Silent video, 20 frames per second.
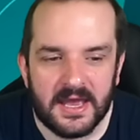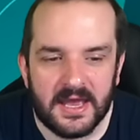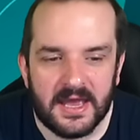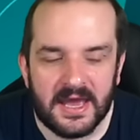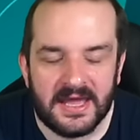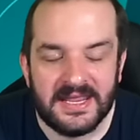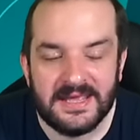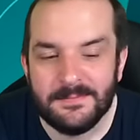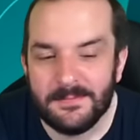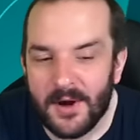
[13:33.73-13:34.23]

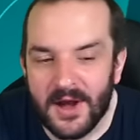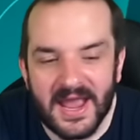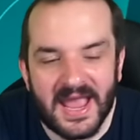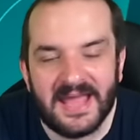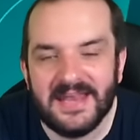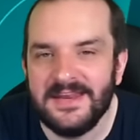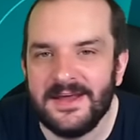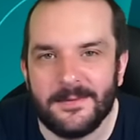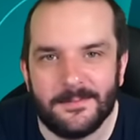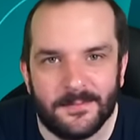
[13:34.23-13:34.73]
And he might
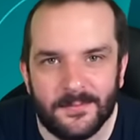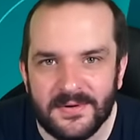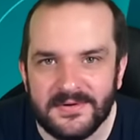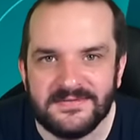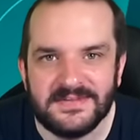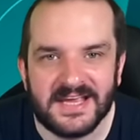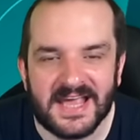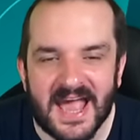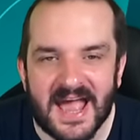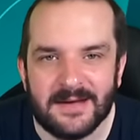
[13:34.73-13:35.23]
end up with
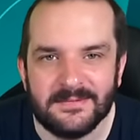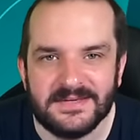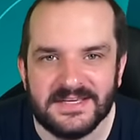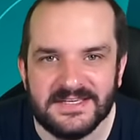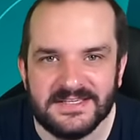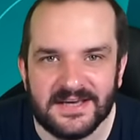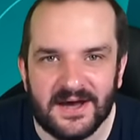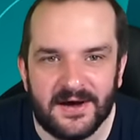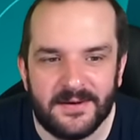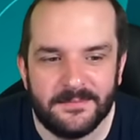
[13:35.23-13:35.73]
the
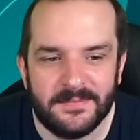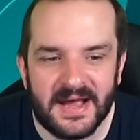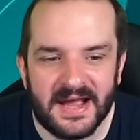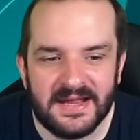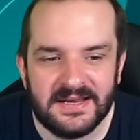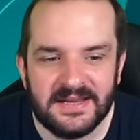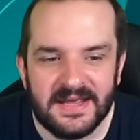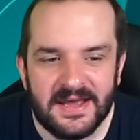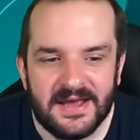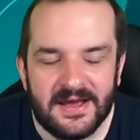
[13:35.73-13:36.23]
captain's
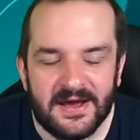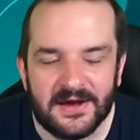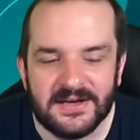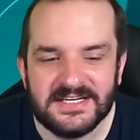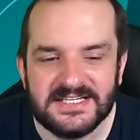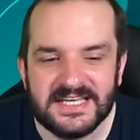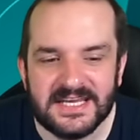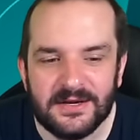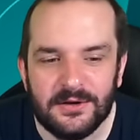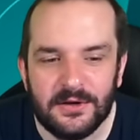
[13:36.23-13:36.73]
armband. I just
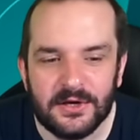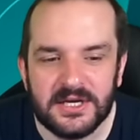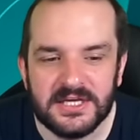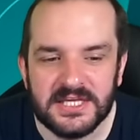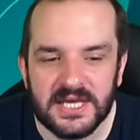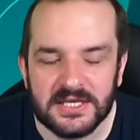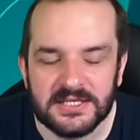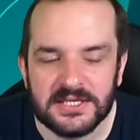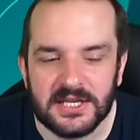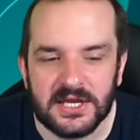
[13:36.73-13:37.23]
think you look at the
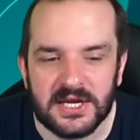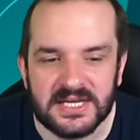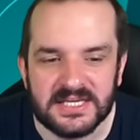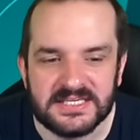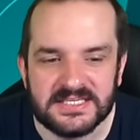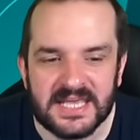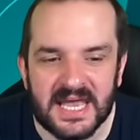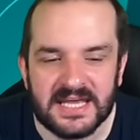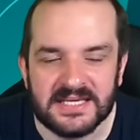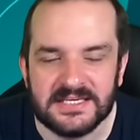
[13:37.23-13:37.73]
underlying
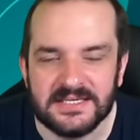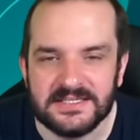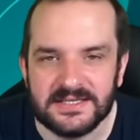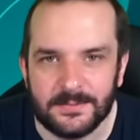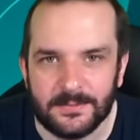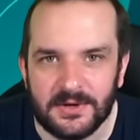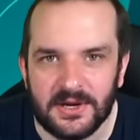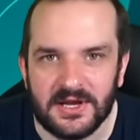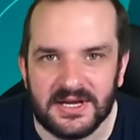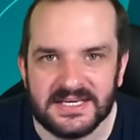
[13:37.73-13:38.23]
stats of
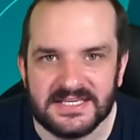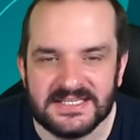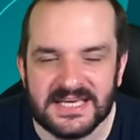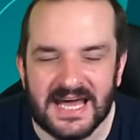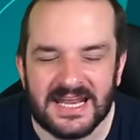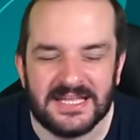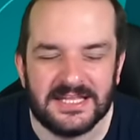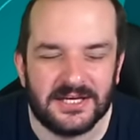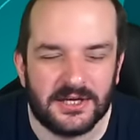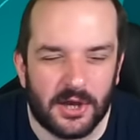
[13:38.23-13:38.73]
someone like
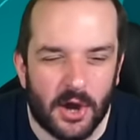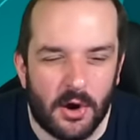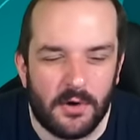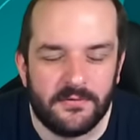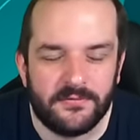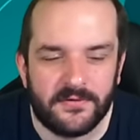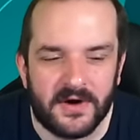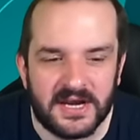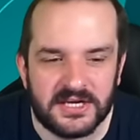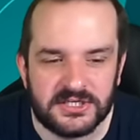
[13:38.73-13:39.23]
Salah, the goal
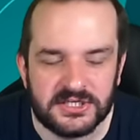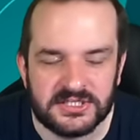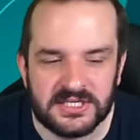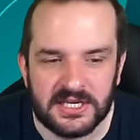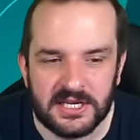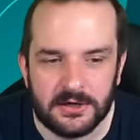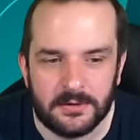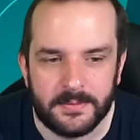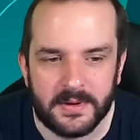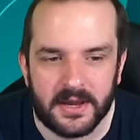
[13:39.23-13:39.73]
threat is just a
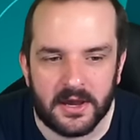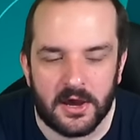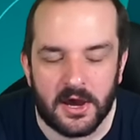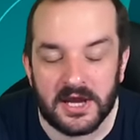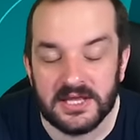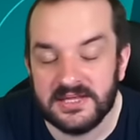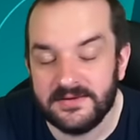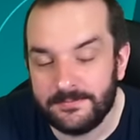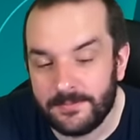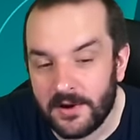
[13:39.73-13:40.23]
little bit high.
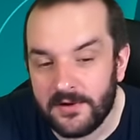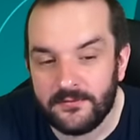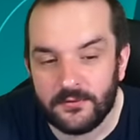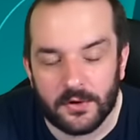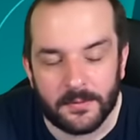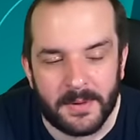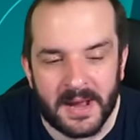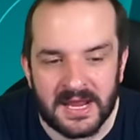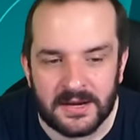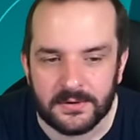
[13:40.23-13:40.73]
They've both
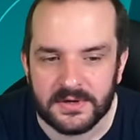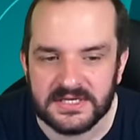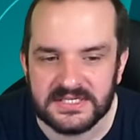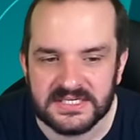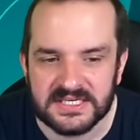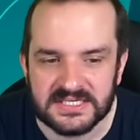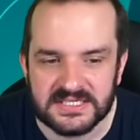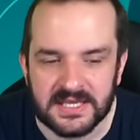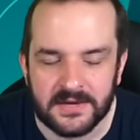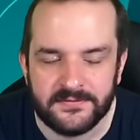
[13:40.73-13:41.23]
got penalties, so
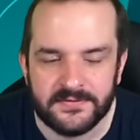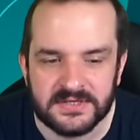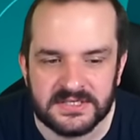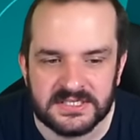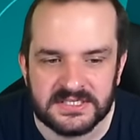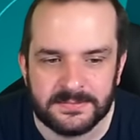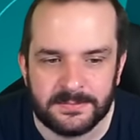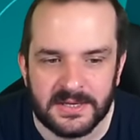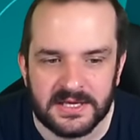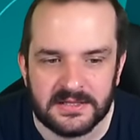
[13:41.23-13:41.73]
there's nothing to
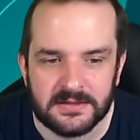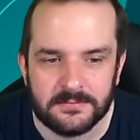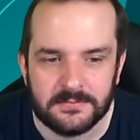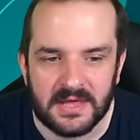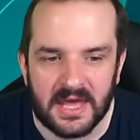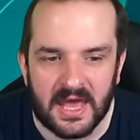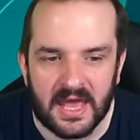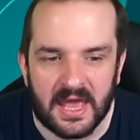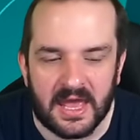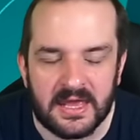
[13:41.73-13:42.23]
split them
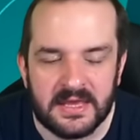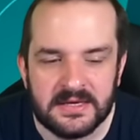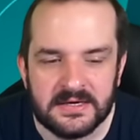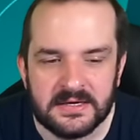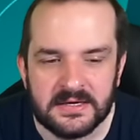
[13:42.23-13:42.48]
there.